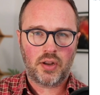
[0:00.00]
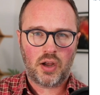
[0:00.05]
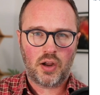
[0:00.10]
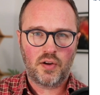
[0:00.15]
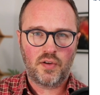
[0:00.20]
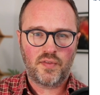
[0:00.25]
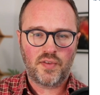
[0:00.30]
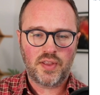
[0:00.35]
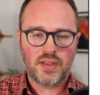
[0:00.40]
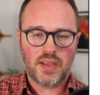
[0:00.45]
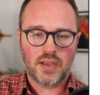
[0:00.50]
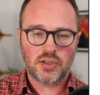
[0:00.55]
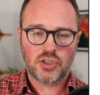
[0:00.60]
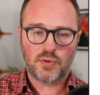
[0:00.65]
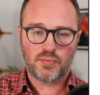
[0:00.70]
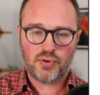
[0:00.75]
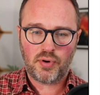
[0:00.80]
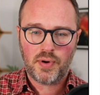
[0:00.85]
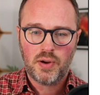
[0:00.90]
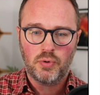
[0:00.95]
over the years. You
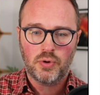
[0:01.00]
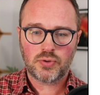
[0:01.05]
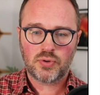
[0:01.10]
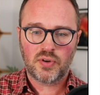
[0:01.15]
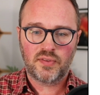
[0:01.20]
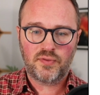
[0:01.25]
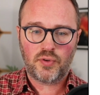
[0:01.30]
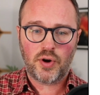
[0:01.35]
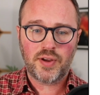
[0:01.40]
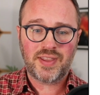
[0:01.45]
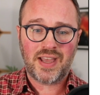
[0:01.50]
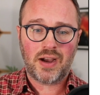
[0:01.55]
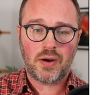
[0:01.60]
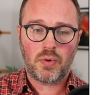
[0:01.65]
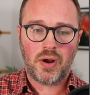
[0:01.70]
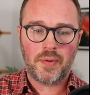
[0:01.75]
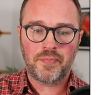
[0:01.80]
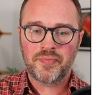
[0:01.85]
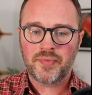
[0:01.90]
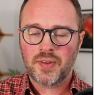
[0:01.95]
probably want to avoid that
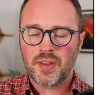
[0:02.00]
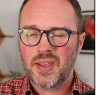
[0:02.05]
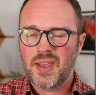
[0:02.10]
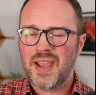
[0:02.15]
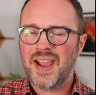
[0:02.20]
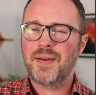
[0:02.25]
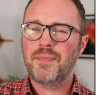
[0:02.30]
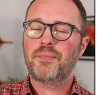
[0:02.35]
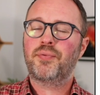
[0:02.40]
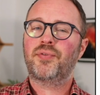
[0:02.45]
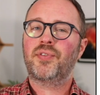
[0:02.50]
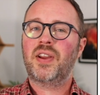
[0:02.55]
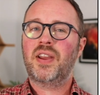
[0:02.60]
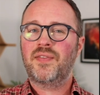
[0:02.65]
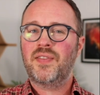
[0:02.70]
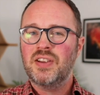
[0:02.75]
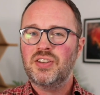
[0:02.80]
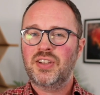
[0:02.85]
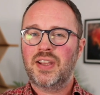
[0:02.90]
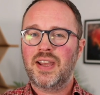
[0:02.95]
one. In
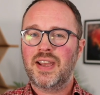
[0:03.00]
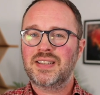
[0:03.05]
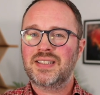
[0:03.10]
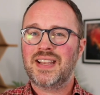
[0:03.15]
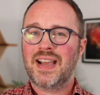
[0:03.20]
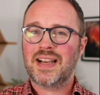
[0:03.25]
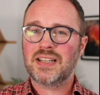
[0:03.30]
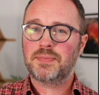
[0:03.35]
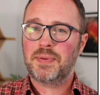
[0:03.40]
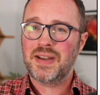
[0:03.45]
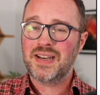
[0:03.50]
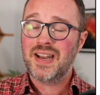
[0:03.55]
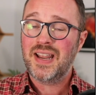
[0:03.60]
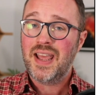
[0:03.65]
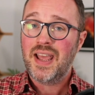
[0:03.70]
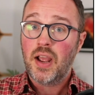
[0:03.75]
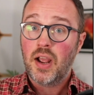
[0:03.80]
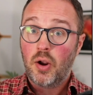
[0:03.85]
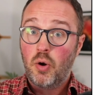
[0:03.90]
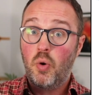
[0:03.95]
previous years, it has been
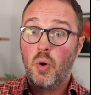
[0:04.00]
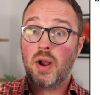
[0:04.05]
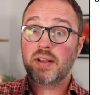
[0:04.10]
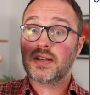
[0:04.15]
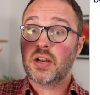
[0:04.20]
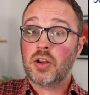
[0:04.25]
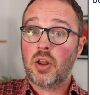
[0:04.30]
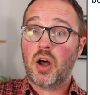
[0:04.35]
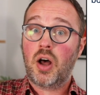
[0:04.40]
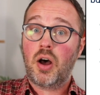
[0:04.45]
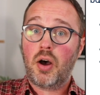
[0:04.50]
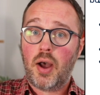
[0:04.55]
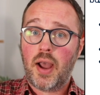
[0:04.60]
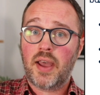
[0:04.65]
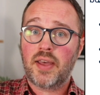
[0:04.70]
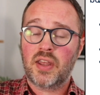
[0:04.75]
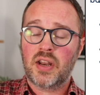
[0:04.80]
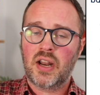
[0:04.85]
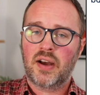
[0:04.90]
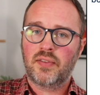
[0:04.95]
quite a lot higher
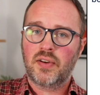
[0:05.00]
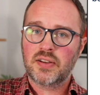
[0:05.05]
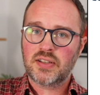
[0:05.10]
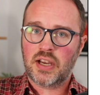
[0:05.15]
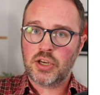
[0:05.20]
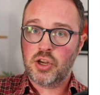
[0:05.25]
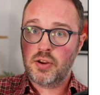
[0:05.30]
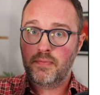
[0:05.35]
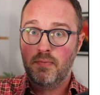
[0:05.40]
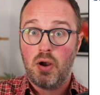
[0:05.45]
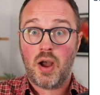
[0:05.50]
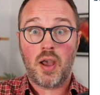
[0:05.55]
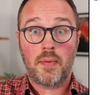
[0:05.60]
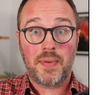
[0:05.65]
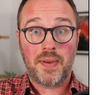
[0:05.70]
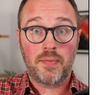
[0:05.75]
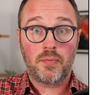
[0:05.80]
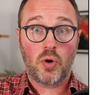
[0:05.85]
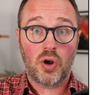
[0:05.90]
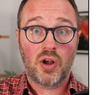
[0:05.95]
than others and you might have
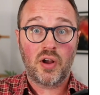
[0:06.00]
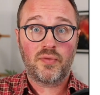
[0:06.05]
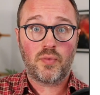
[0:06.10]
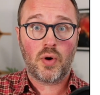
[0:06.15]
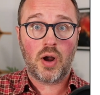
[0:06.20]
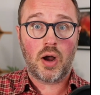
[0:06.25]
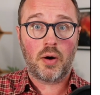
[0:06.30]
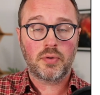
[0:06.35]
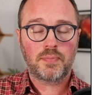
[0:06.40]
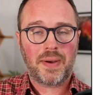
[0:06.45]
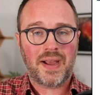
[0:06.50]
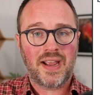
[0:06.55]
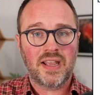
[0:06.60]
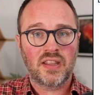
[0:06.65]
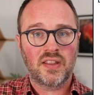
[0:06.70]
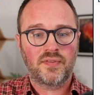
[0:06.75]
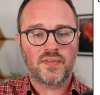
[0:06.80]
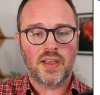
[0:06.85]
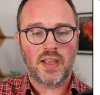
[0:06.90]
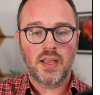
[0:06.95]
been worthwhile paying the
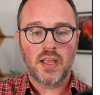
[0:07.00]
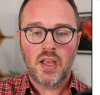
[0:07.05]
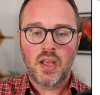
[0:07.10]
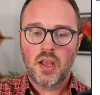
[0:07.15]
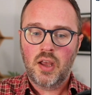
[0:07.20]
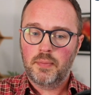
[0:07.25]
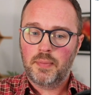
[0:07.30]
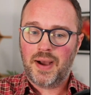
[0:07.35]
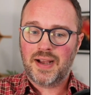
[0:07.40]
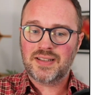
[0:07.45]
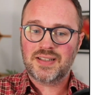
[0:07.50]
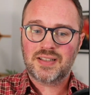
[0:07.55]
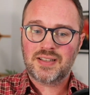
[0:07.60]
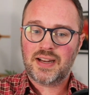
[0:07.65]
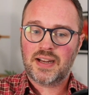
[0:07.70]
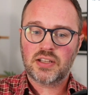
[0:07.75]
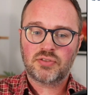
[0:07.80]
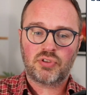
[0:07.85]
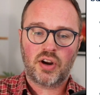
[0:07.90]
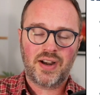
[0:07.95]
fee. But as it
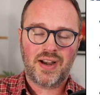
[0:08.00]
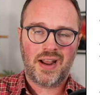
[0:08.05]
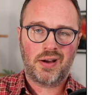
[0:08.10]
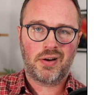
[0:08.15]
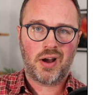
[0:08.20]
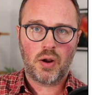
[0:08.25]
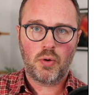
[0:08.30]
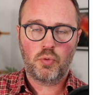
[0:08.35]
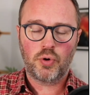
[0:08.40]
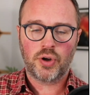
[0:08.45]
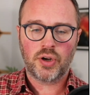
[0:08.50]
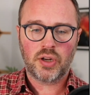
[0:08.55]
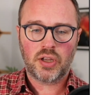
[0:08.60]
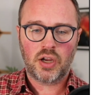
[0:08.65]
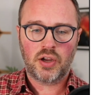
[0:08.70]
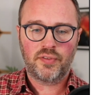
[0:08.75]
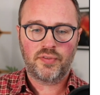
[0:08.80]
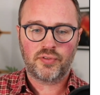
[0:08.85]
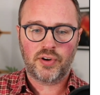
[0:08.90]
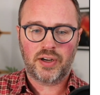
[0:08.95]
stands right now, I wouldn't
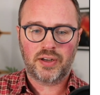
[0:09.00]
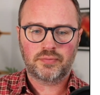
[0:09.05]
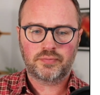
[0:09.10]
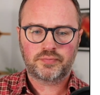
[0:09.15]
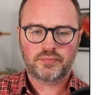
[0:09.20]
go for it.